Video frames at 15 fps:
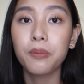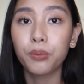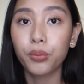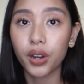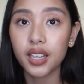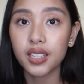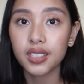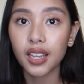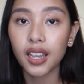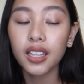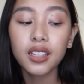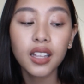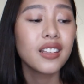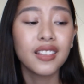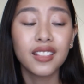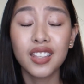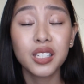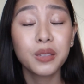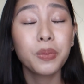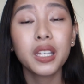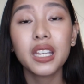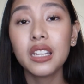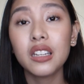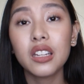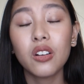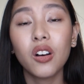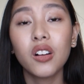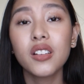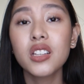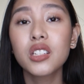embrace it. This bikini
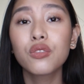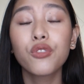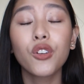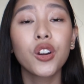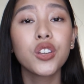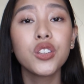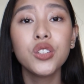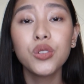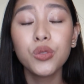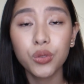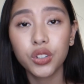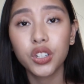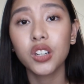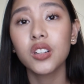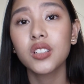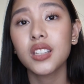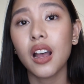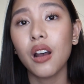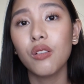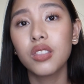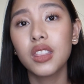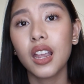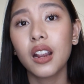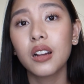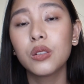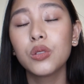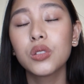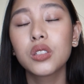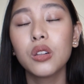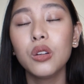haul is for you girls out there
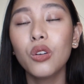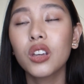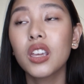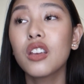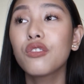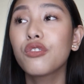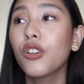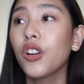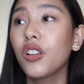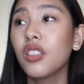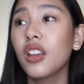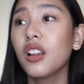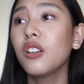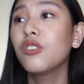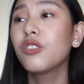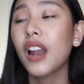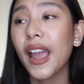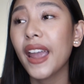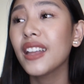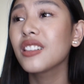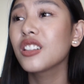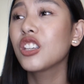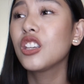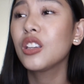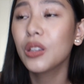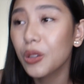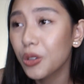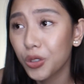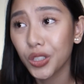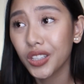who's looking for the right
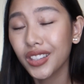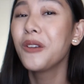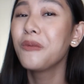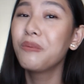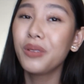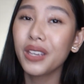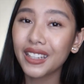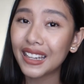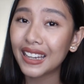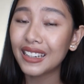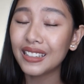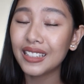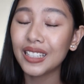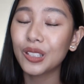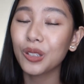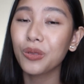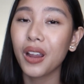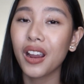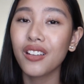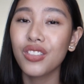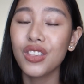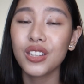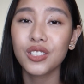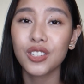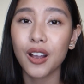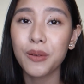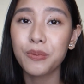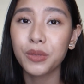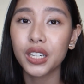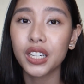cute bikini to wear this
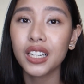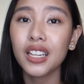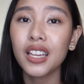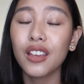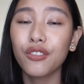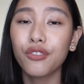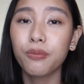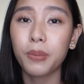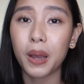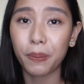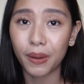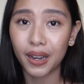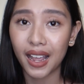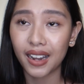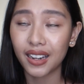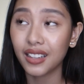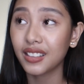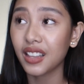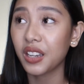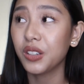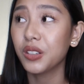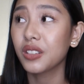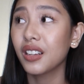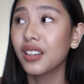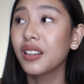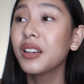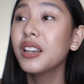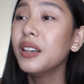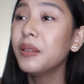summer if papalarin tayo ng